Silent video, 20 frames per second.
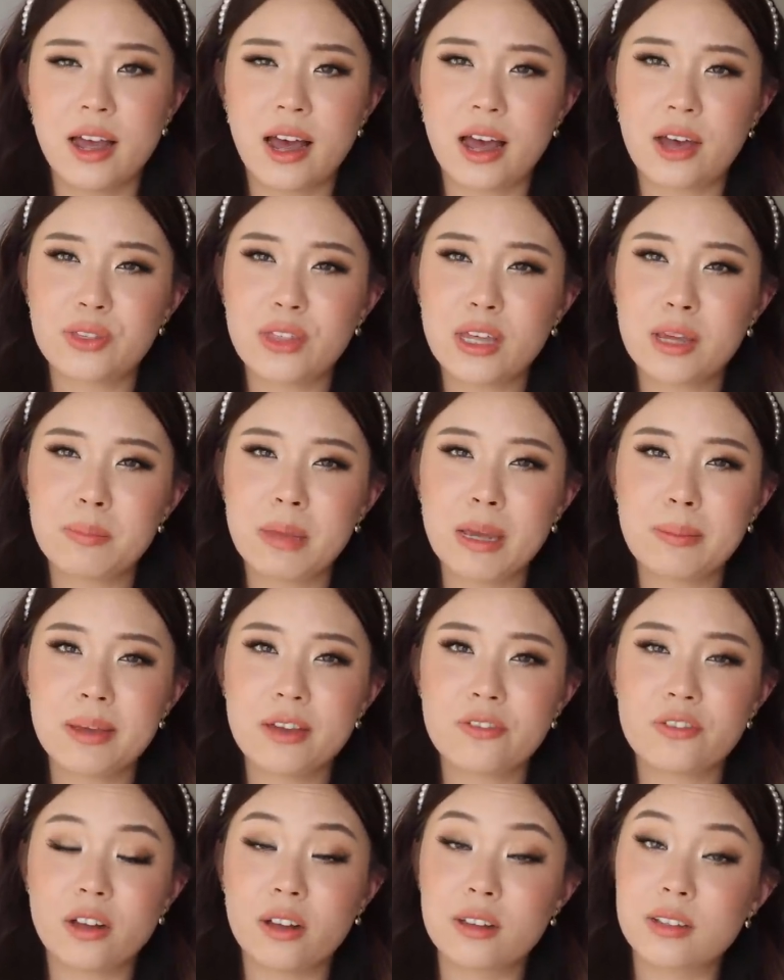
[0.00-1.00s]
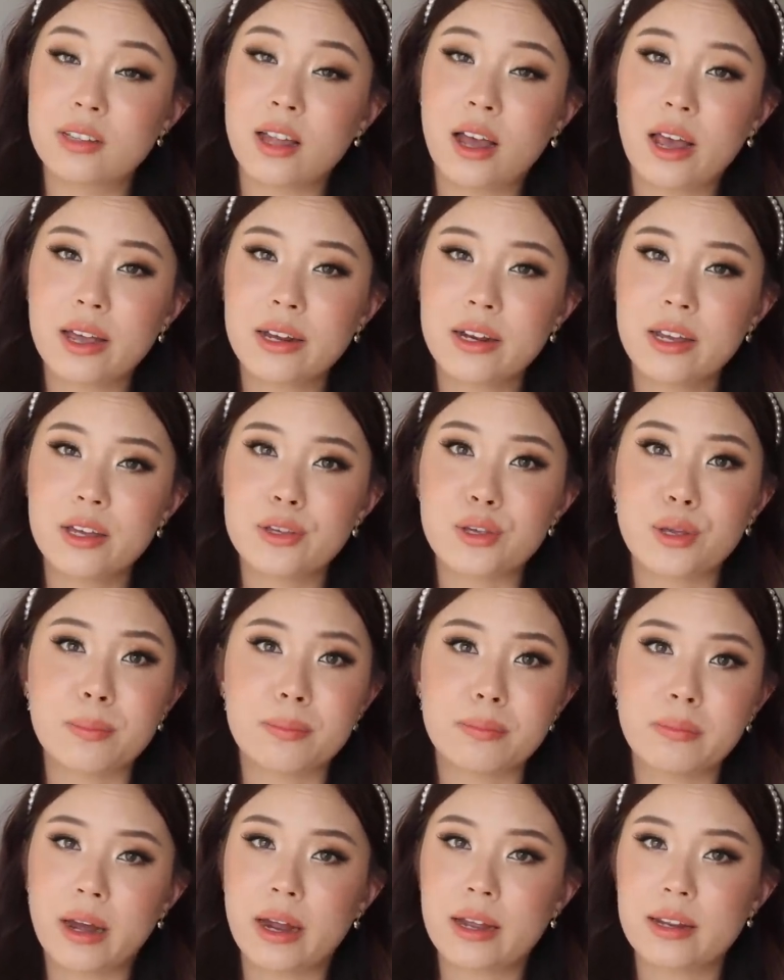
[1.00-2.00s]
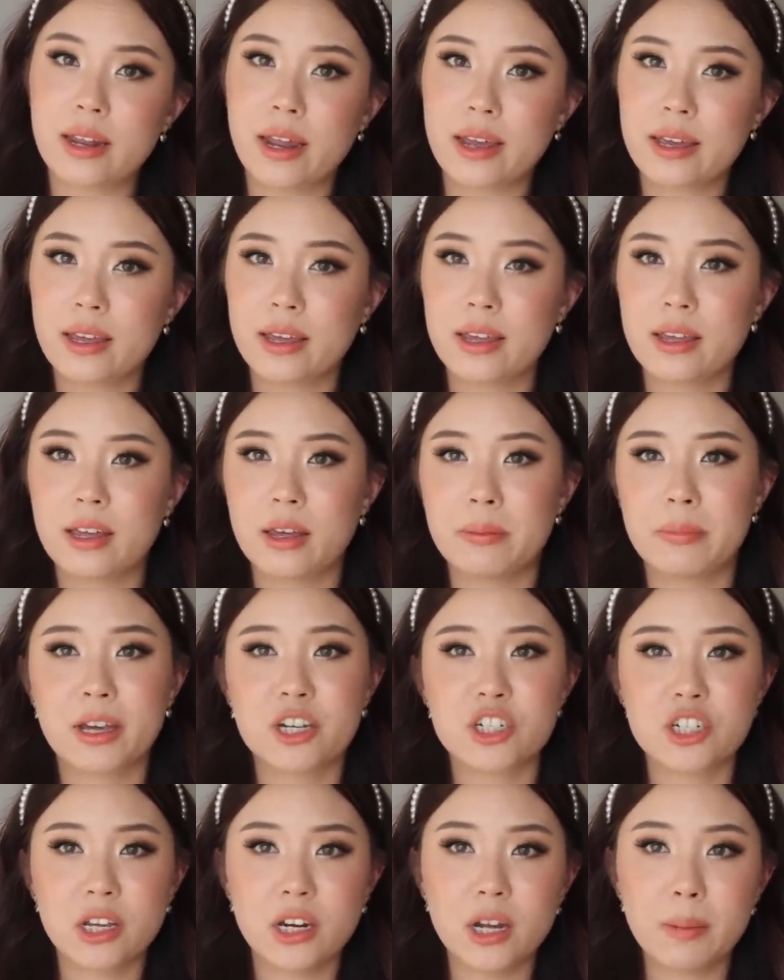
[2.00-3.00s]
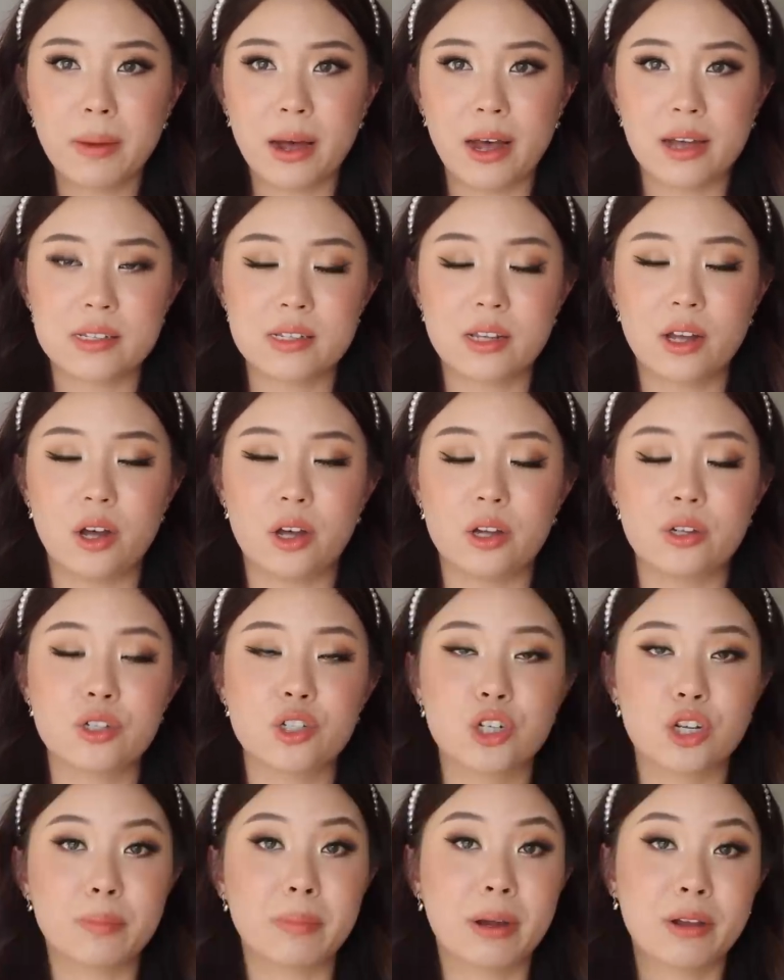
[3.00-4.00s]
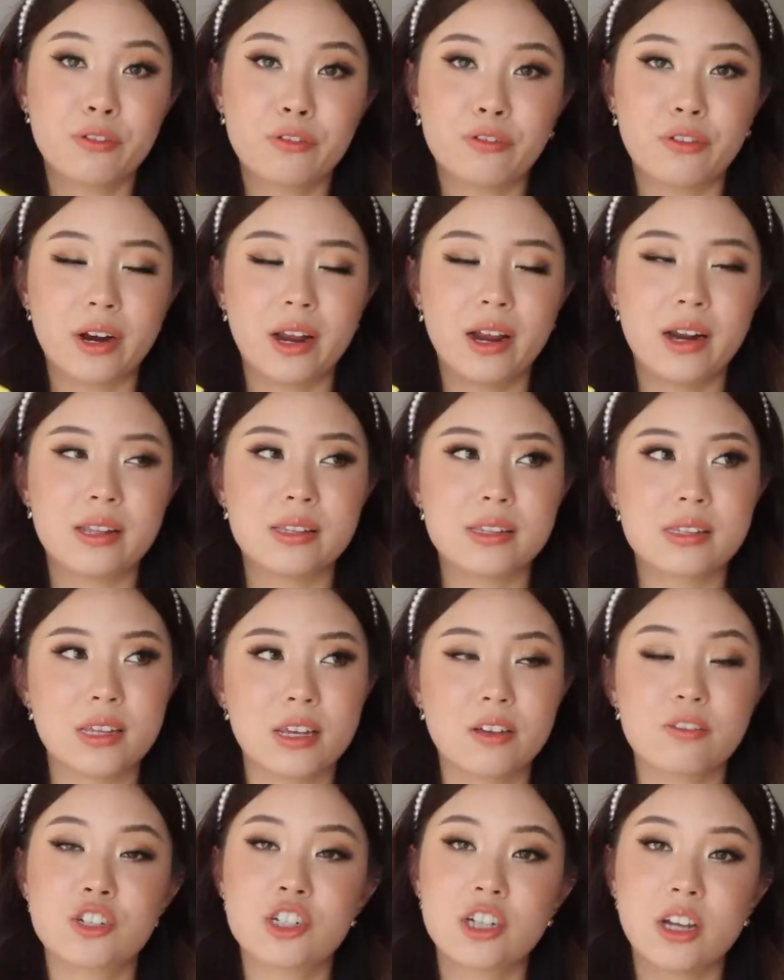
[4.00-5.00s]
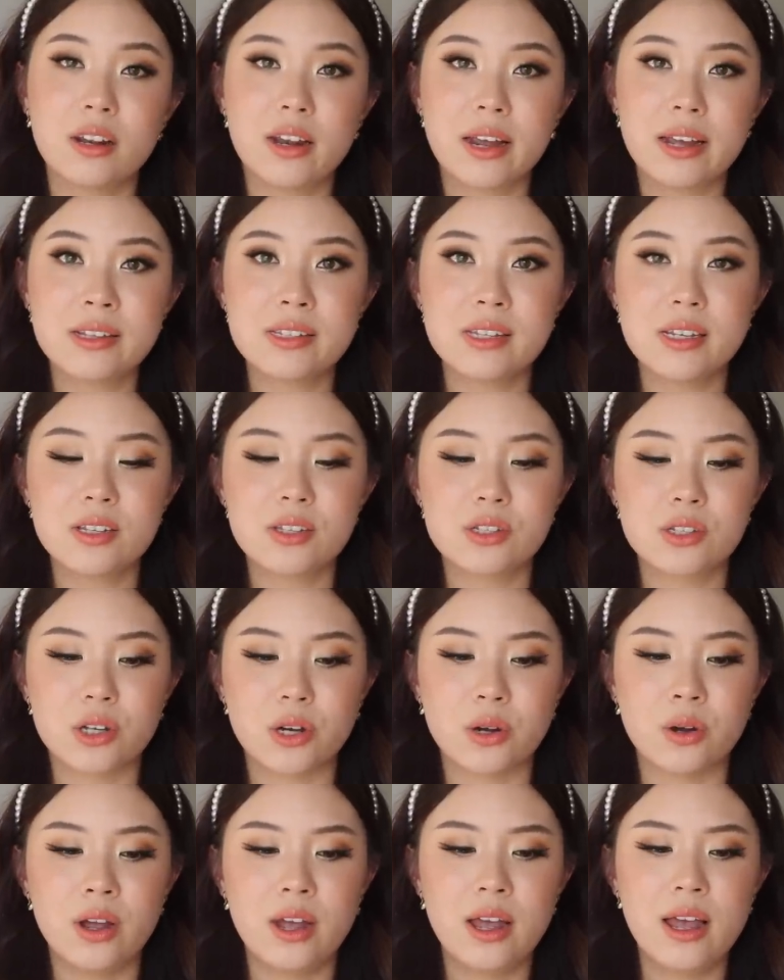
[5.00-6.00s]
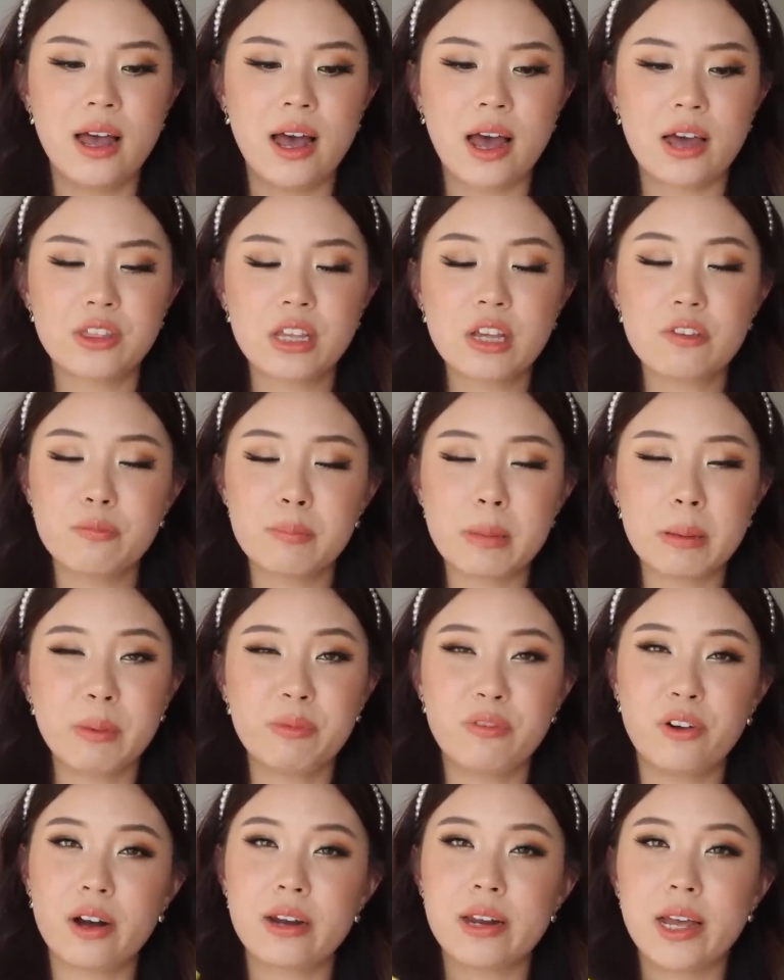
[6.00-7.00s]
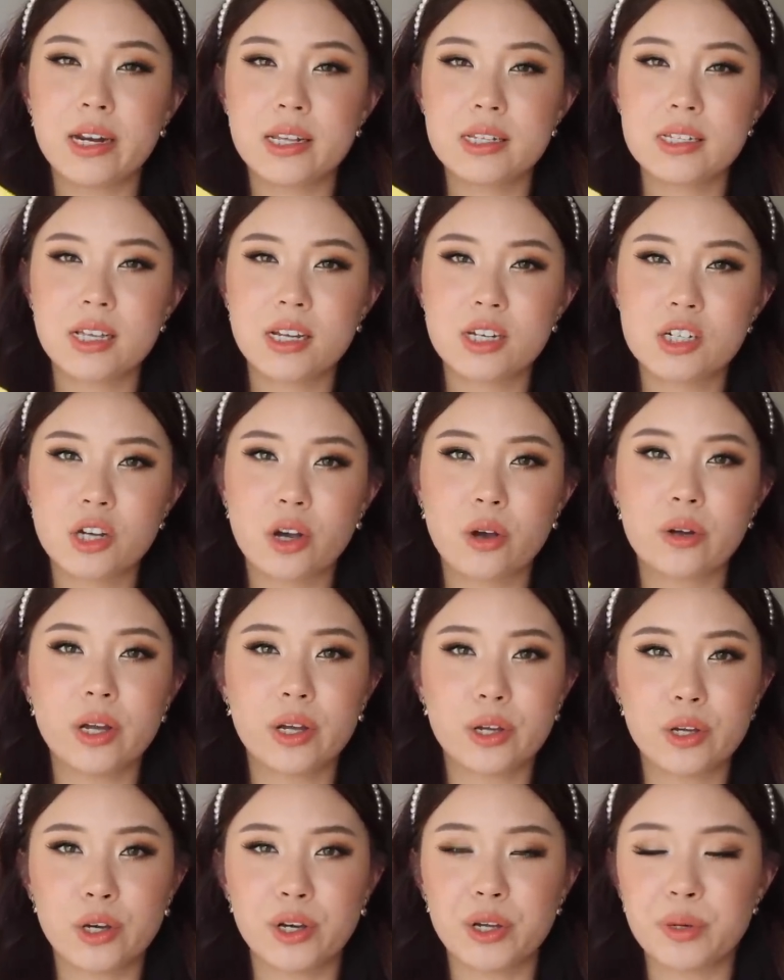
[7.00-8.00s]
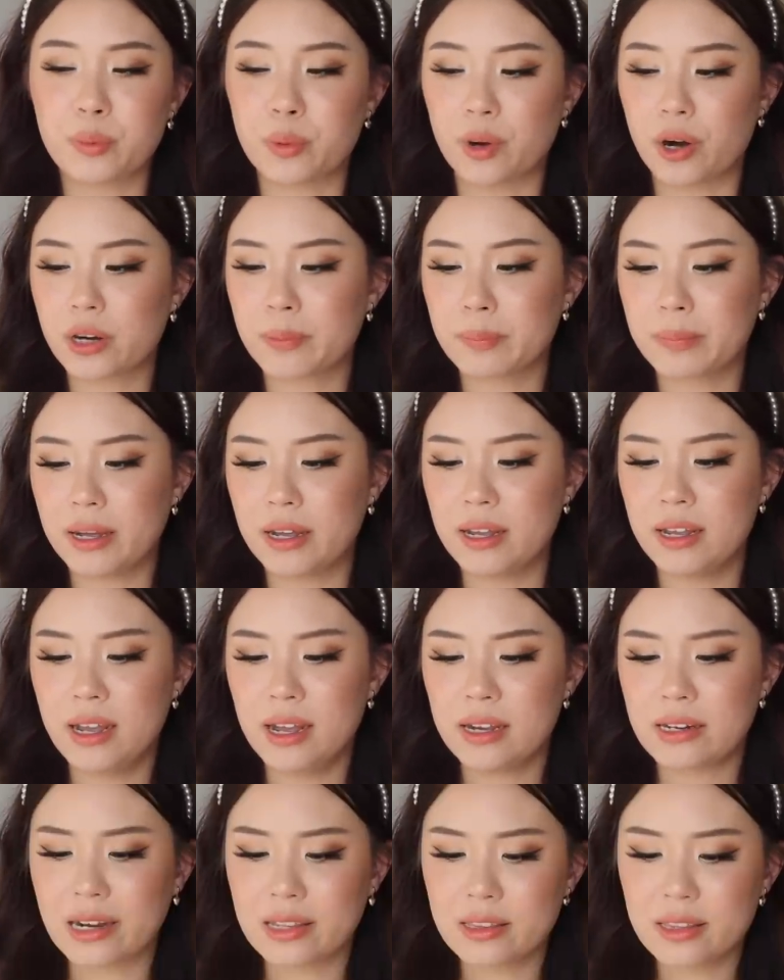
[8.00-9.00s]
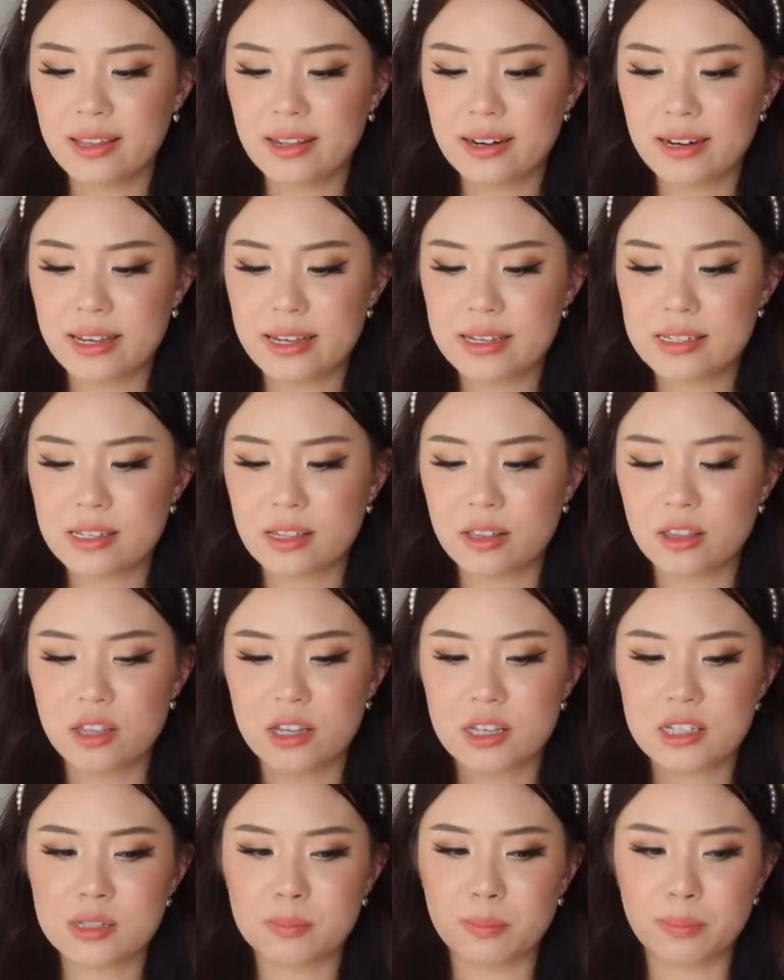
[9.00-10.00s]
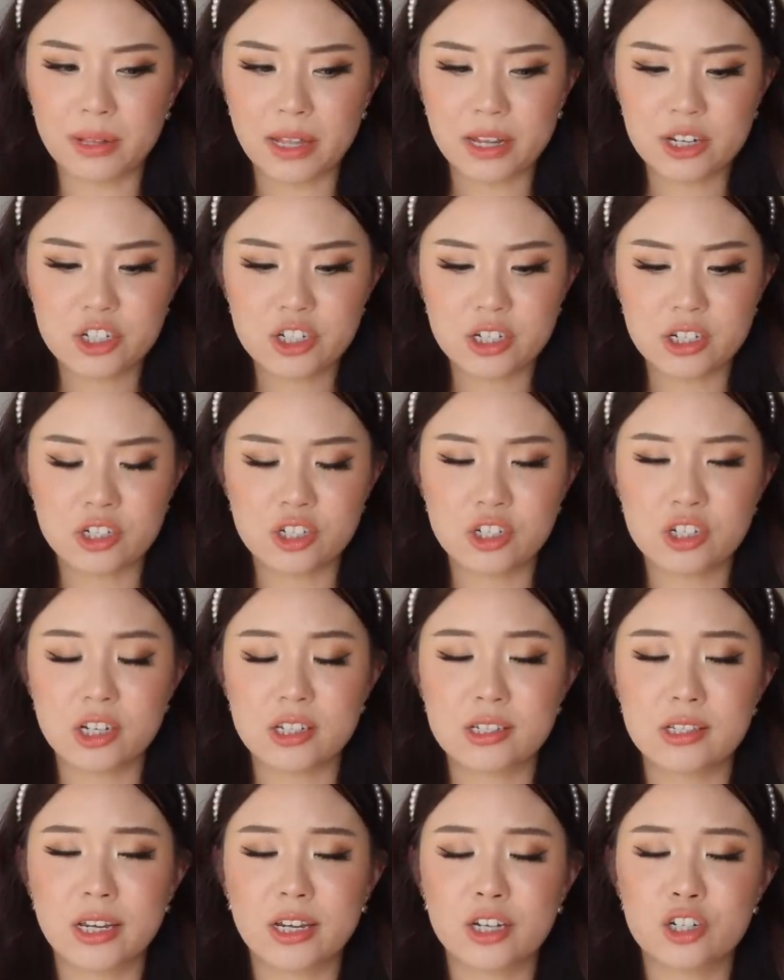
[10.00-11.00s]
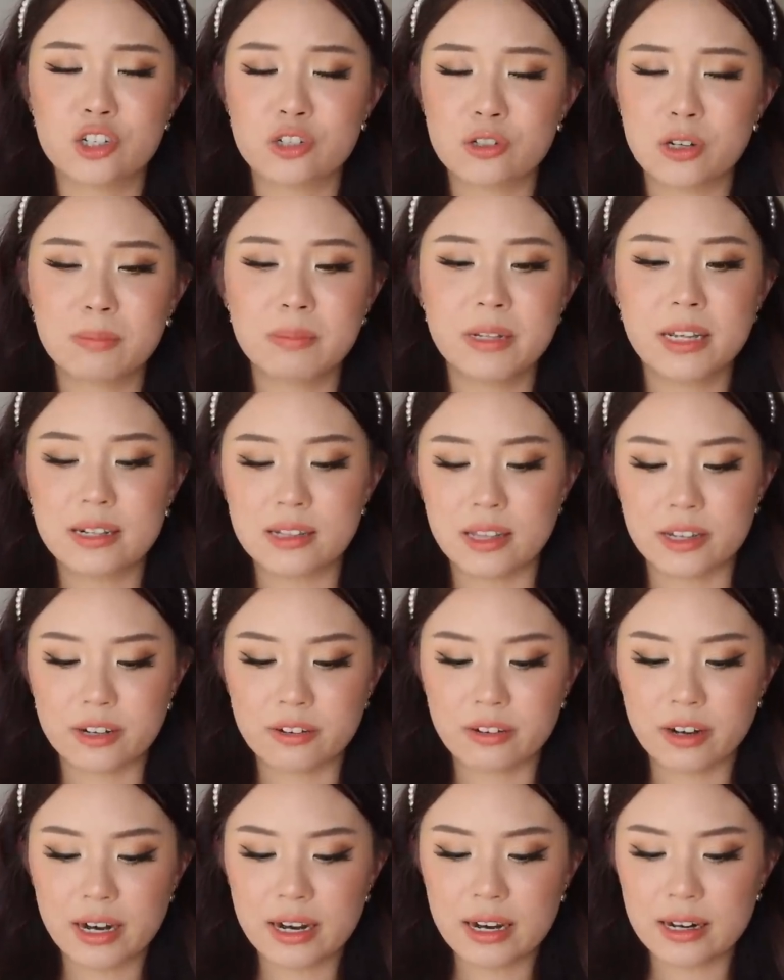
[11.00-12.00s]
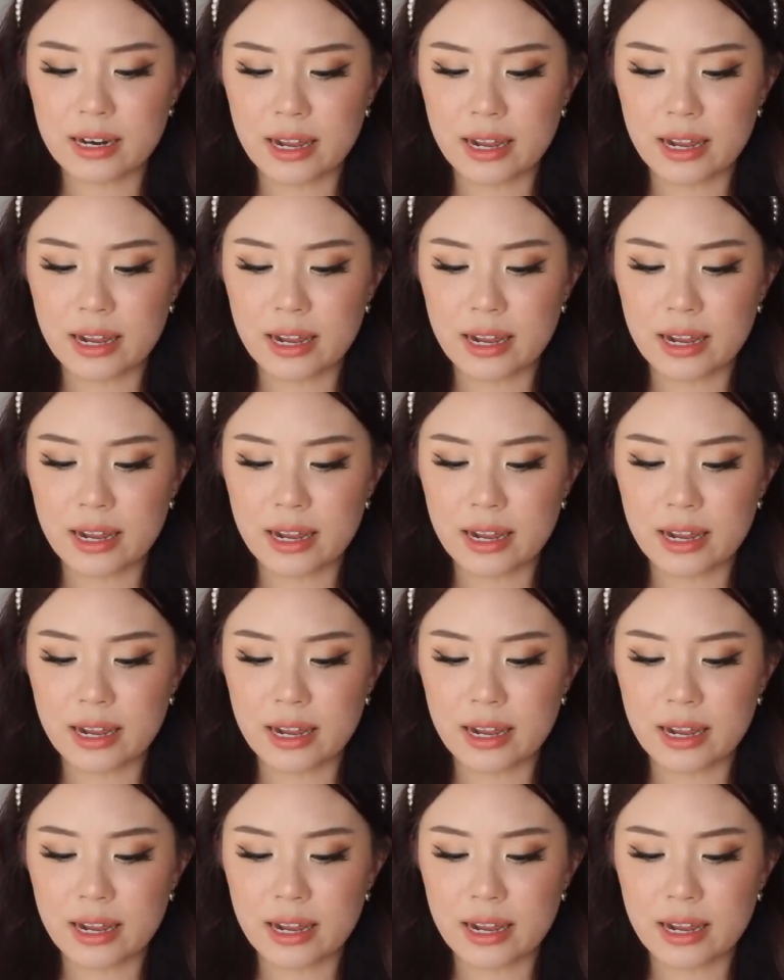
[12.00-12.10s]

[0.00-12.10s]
I think maybe if you're lighter, you might like it. I'm actually gonna pass it on to my friend and see if she likes it. So I think maybe for a lighter skin tone, it could work. But nonetheless, this blush is just extremely glittery.